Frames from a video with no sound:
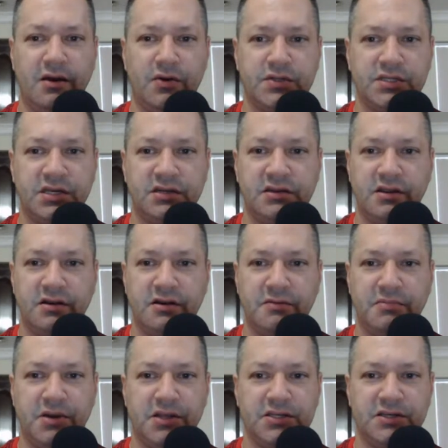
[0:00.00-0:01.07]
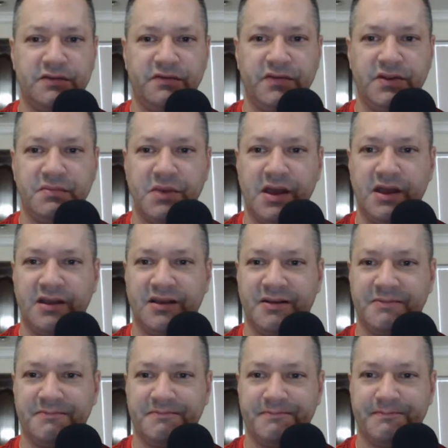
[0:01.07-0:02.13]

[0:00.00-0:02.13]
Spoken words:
Always like to hear positive feedback.